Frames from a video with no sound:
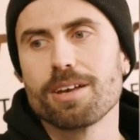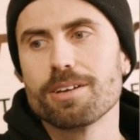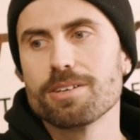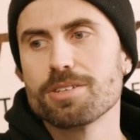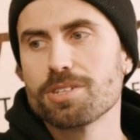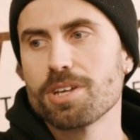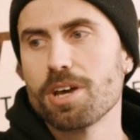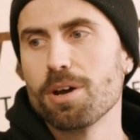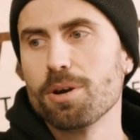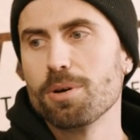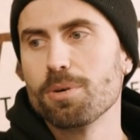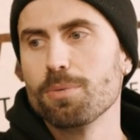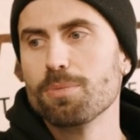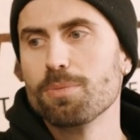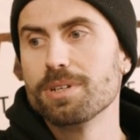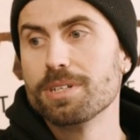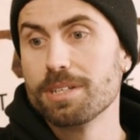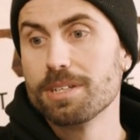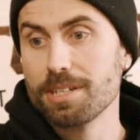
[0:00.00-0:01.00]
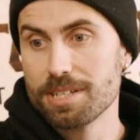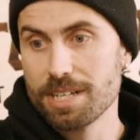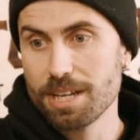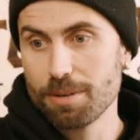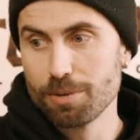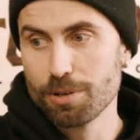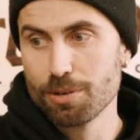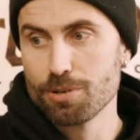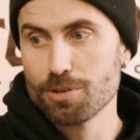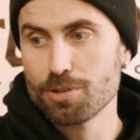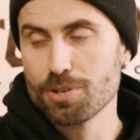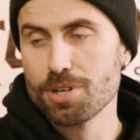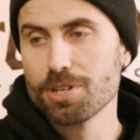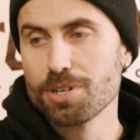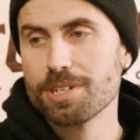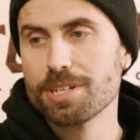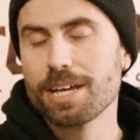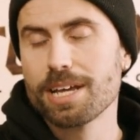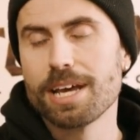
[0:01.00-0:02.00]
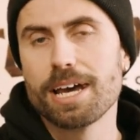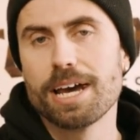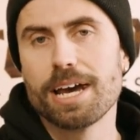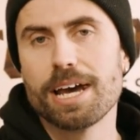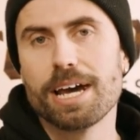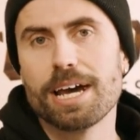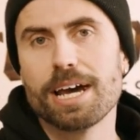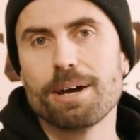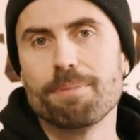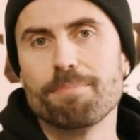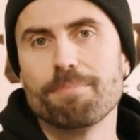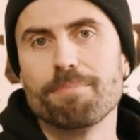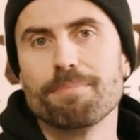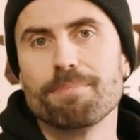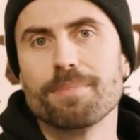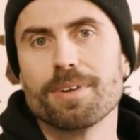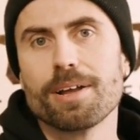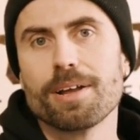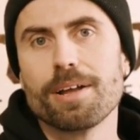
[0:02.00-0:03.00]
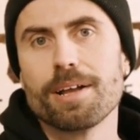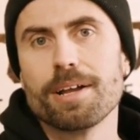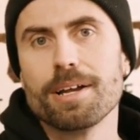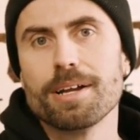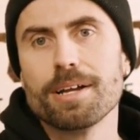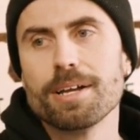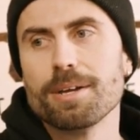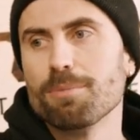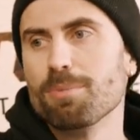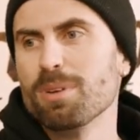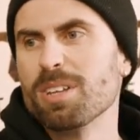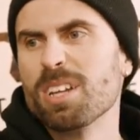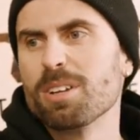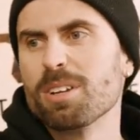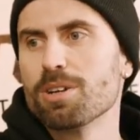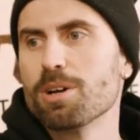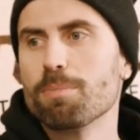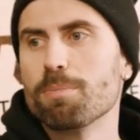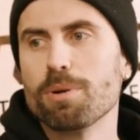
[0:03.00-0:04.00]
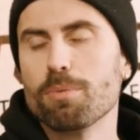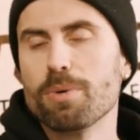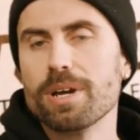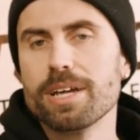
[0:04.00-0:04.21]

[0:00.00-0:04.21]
So we did the T100 within a couple of